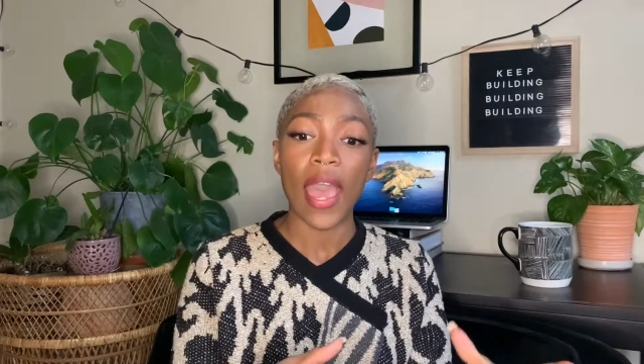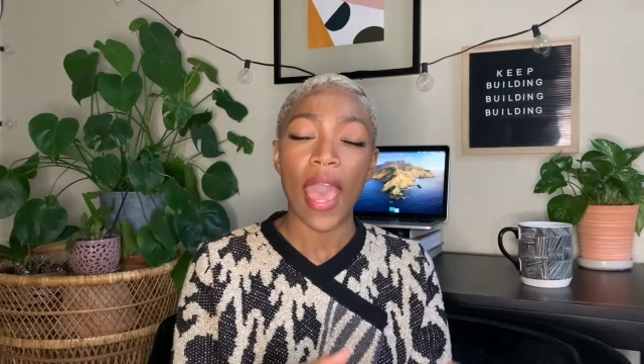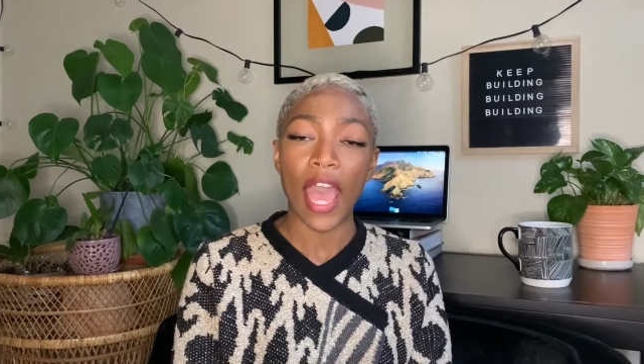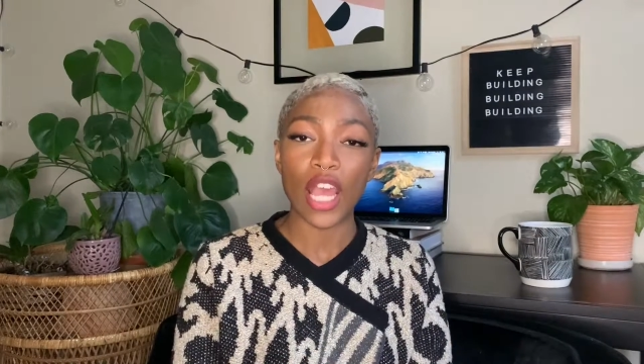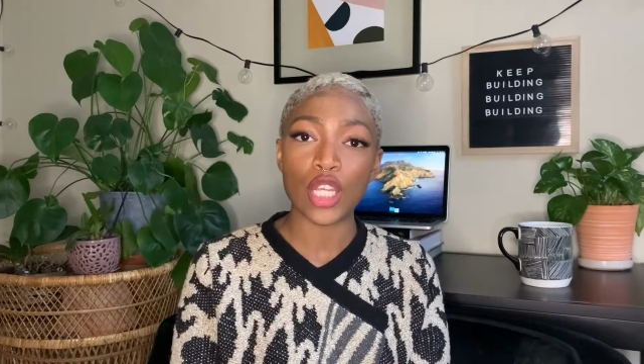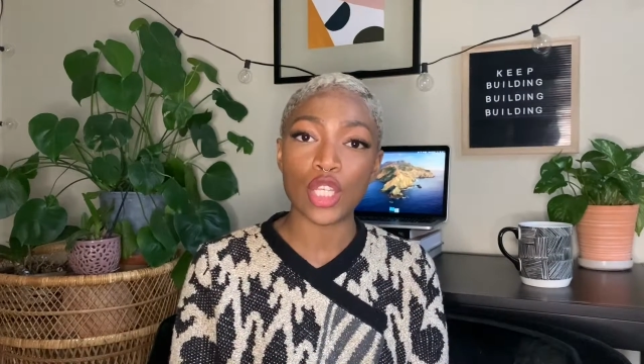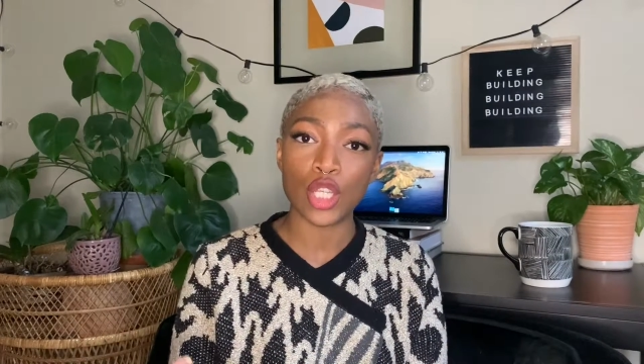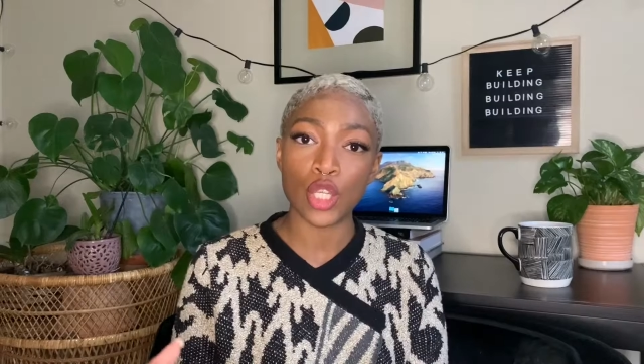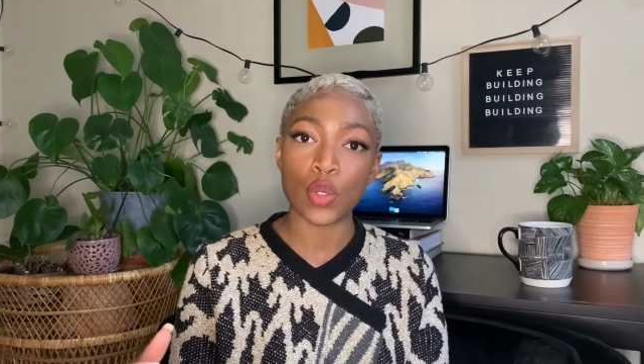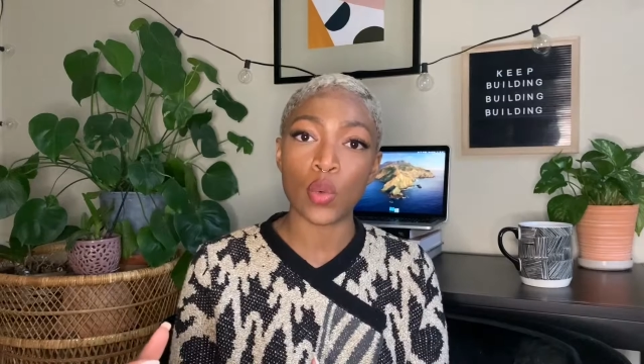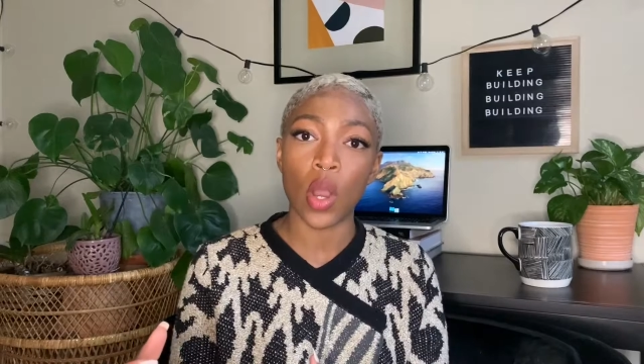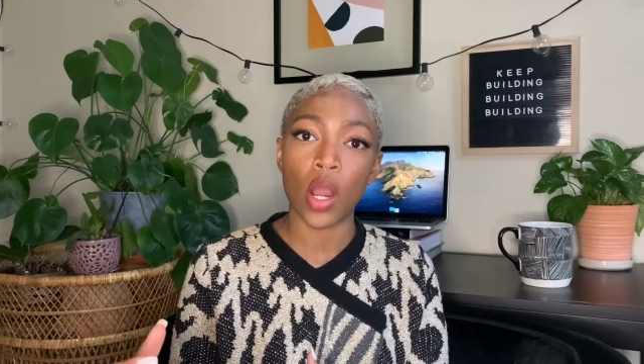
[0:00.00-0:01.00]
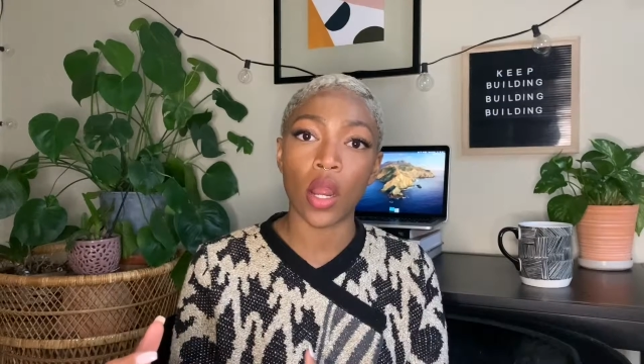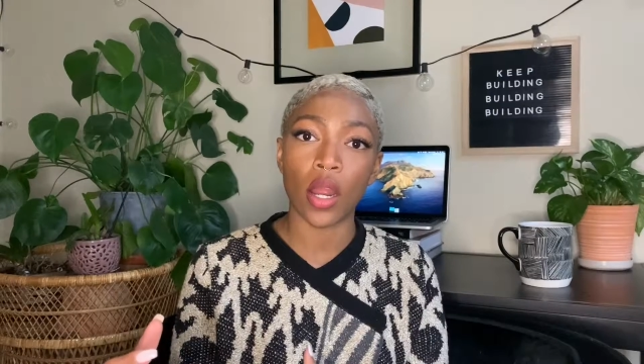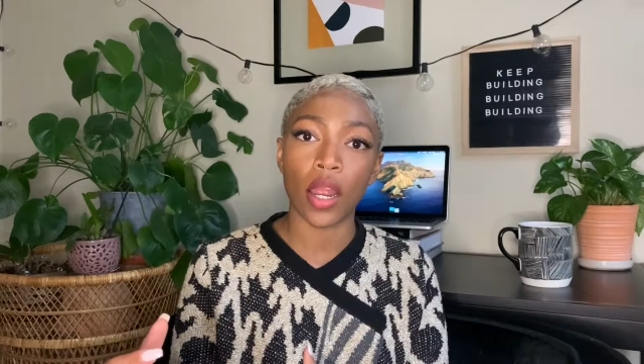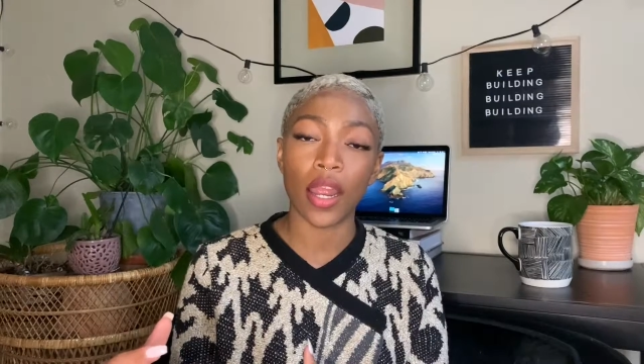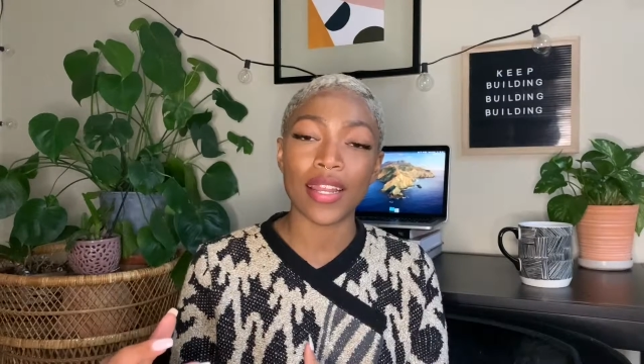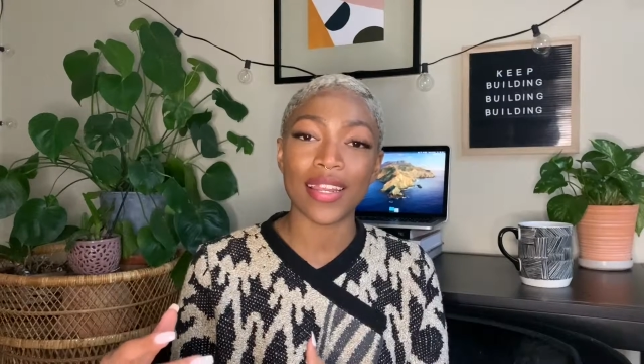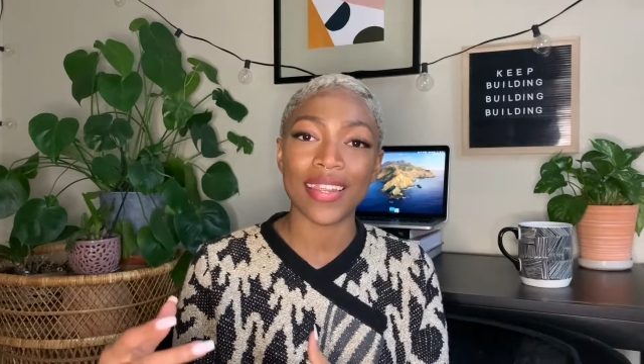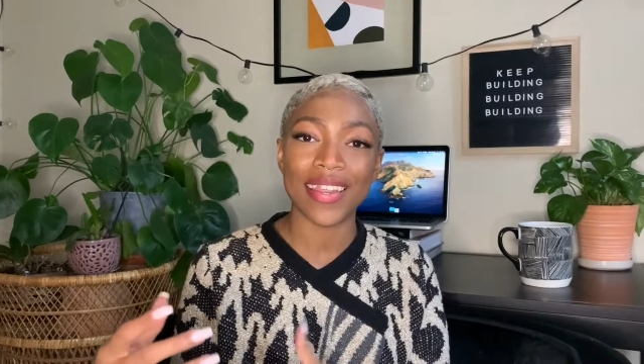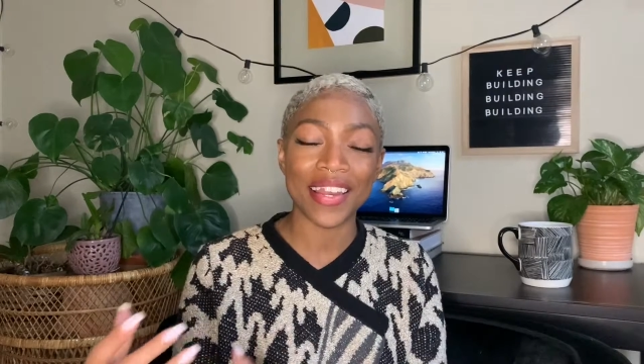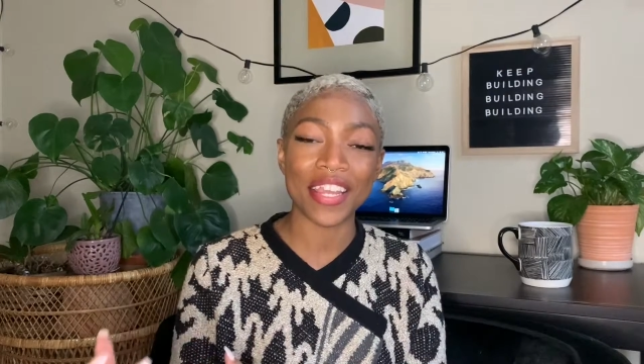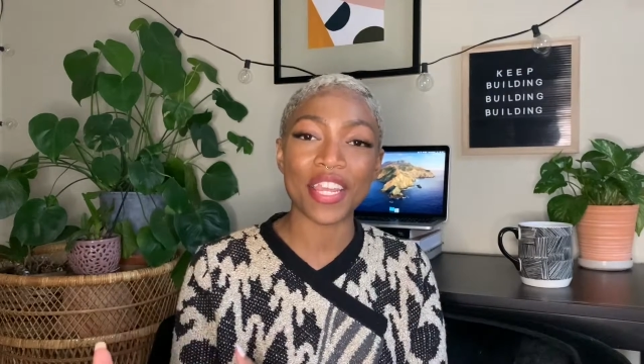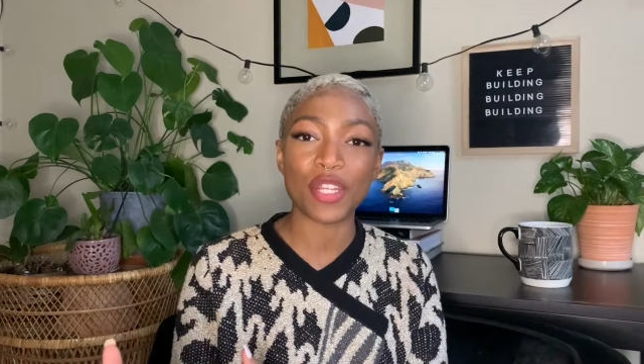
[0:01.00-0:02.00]
as you are
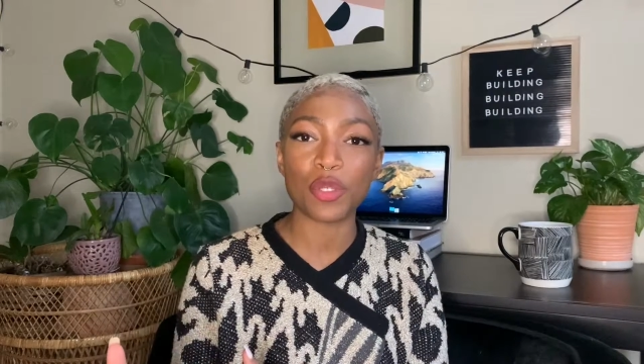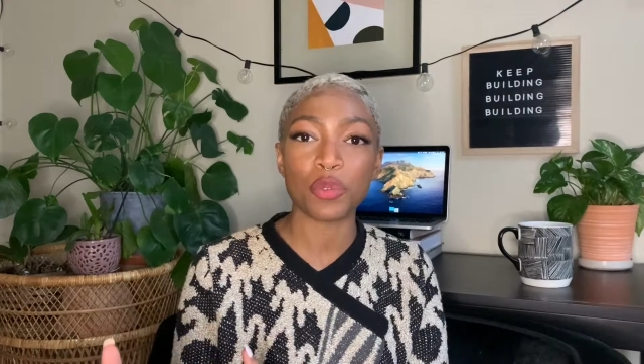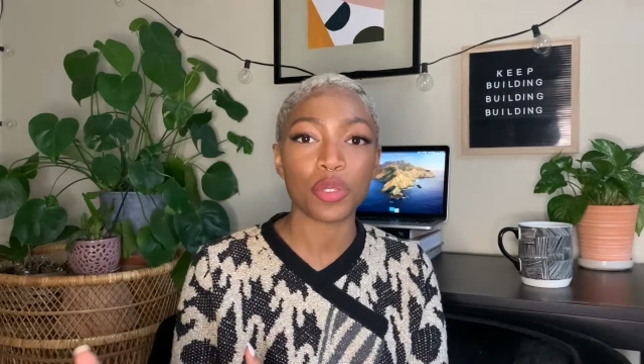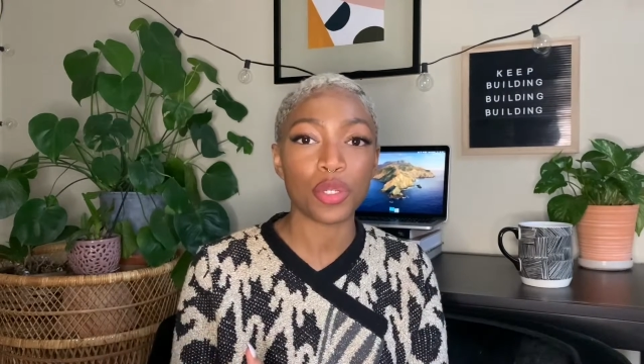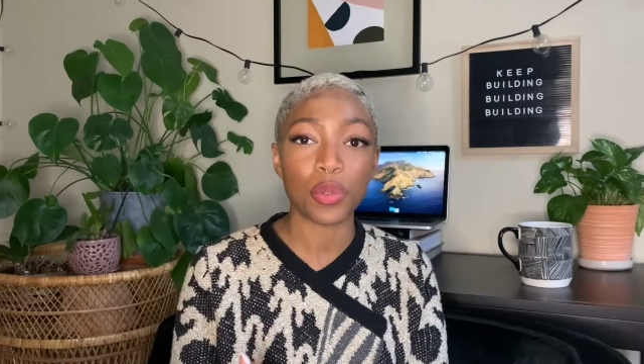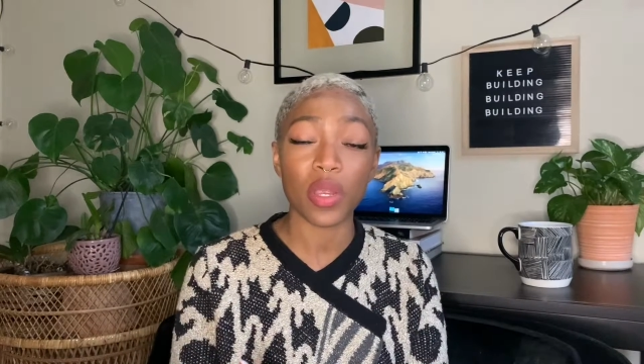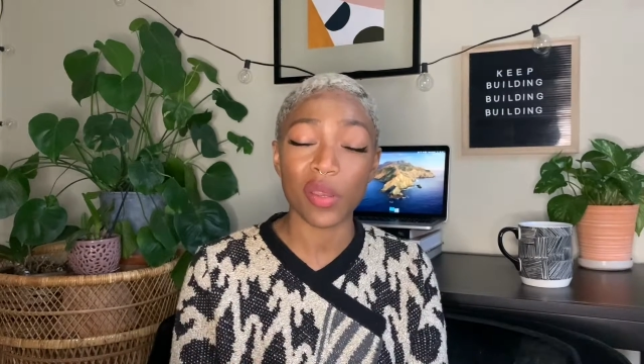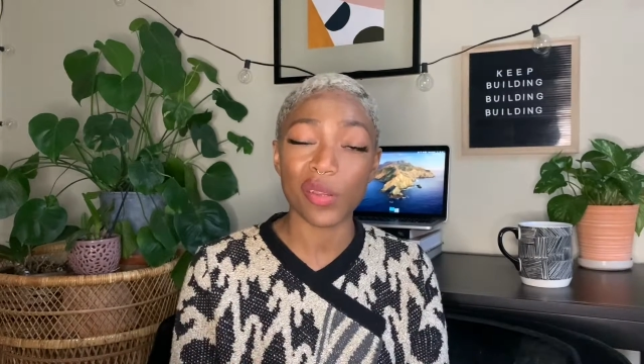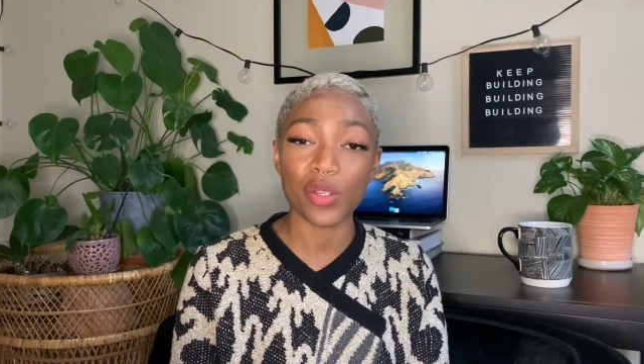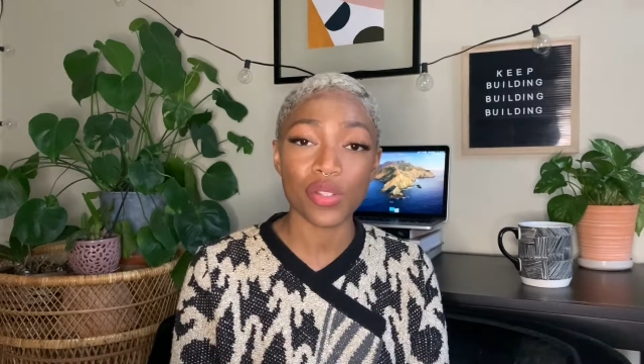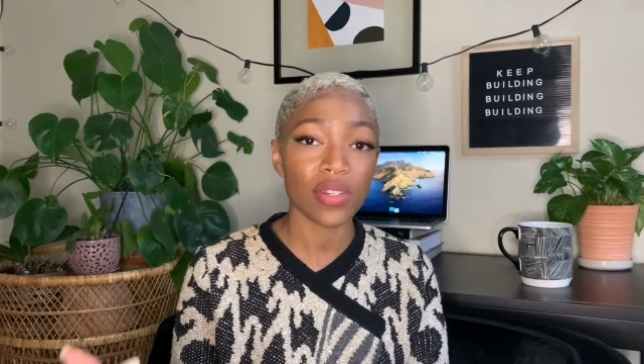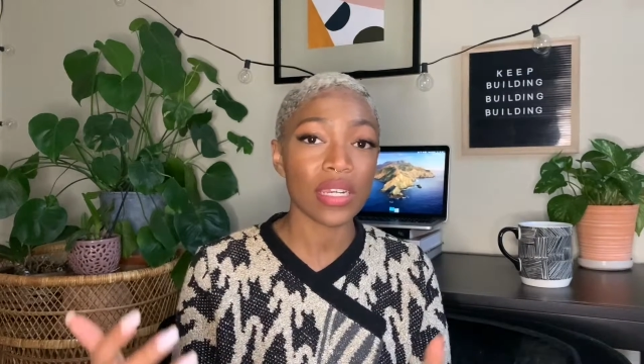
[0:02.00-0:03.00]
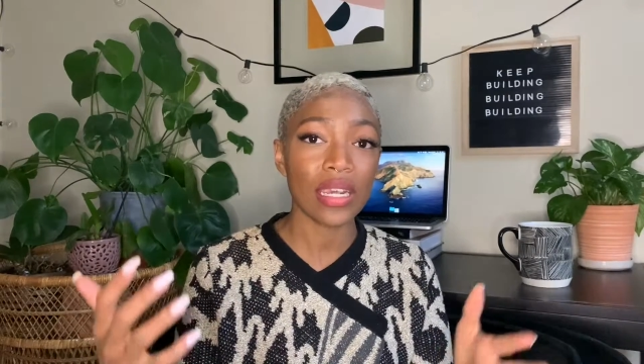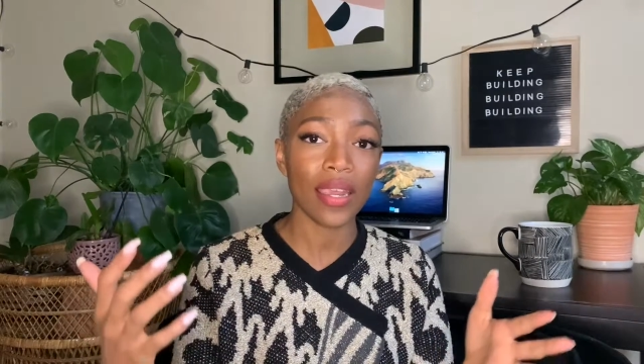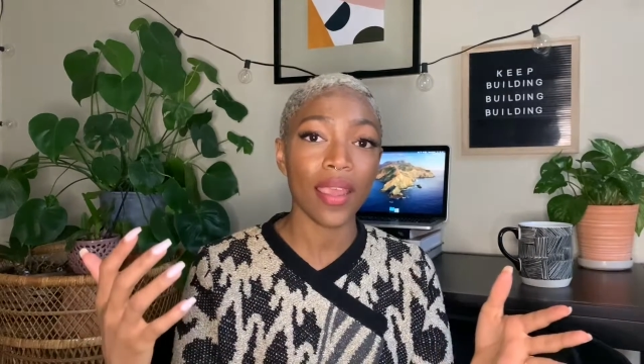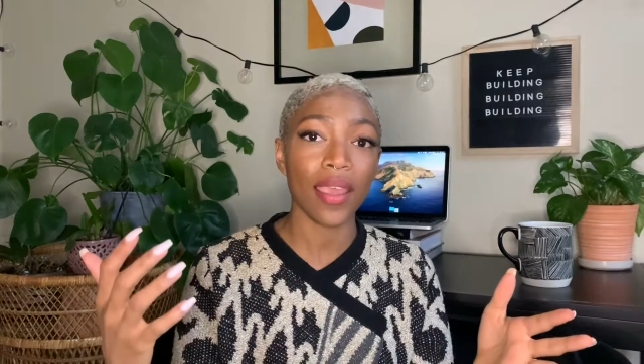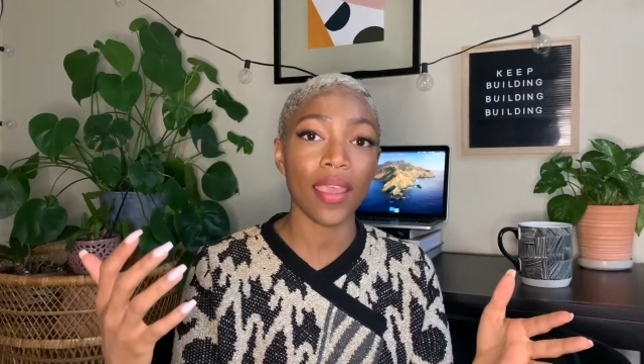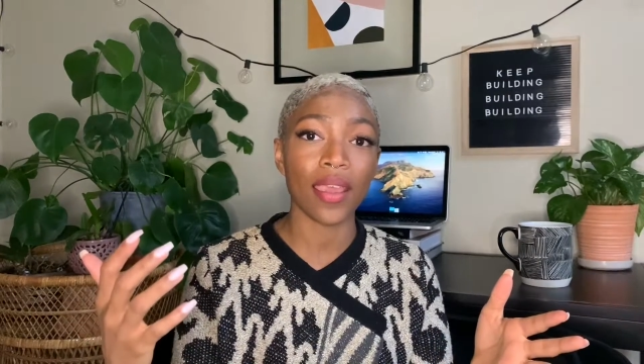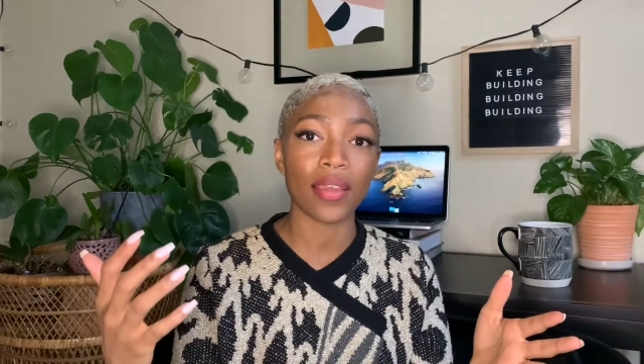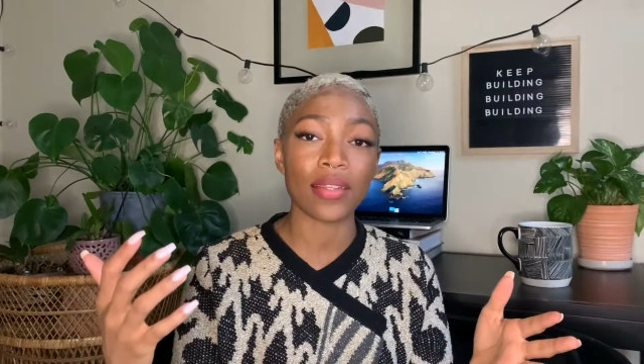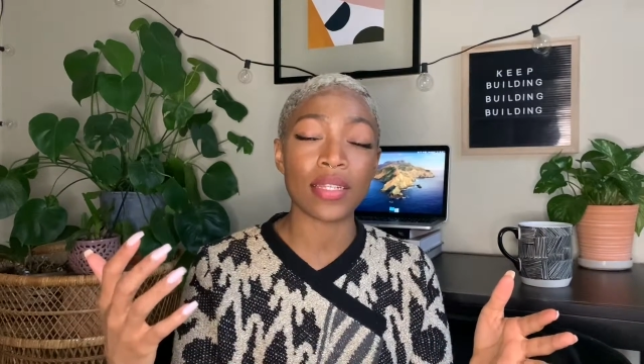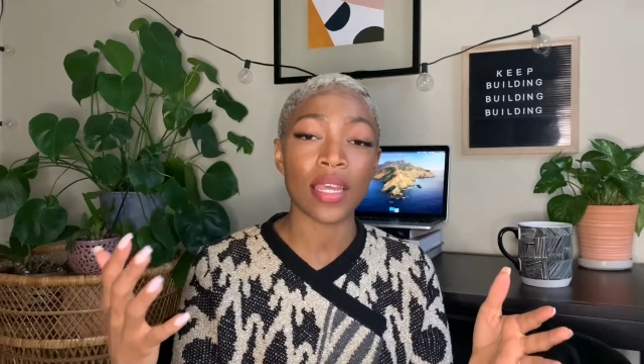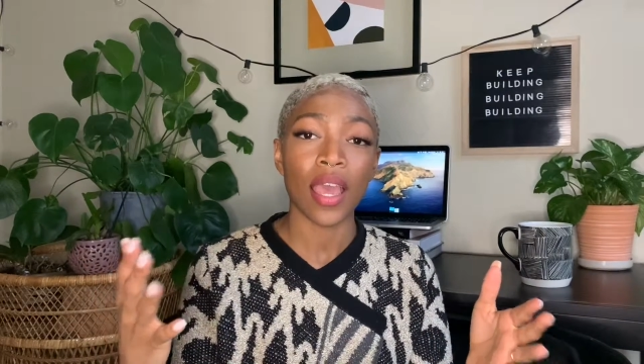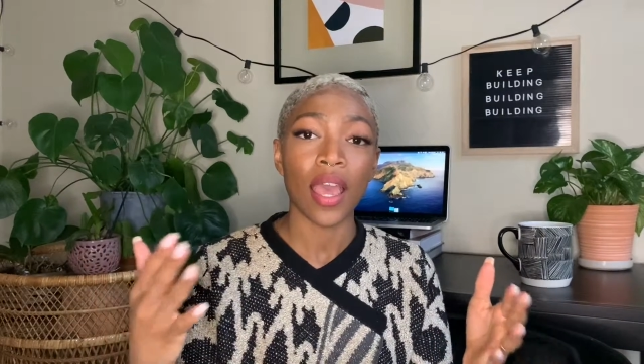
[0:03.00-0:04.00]
getting into a new industry, and